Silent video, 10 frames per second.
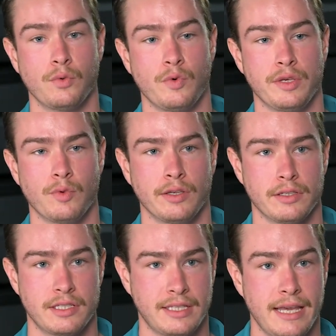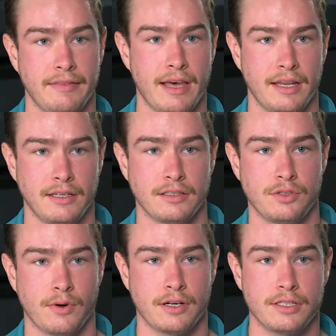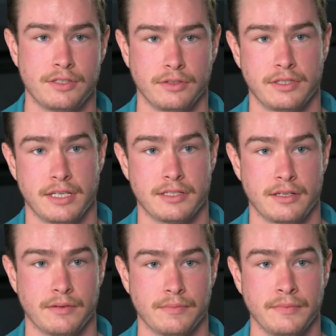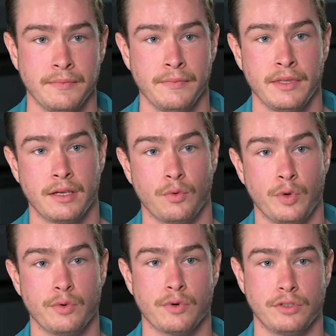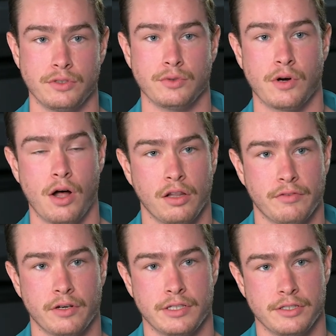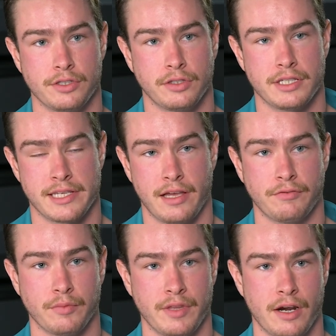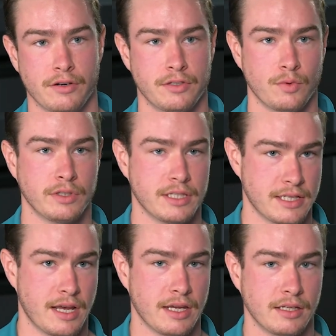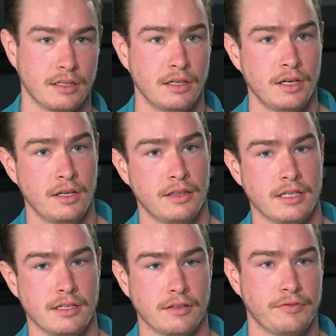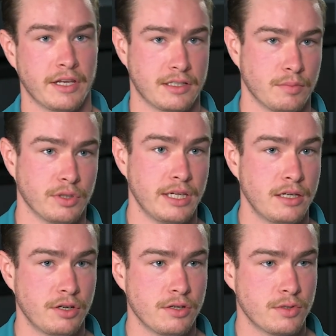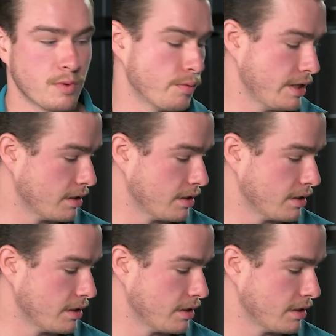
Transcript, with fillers: We will scan that into our digital system, and we will do all of our digital design from there. So we'll design the flexible inners where we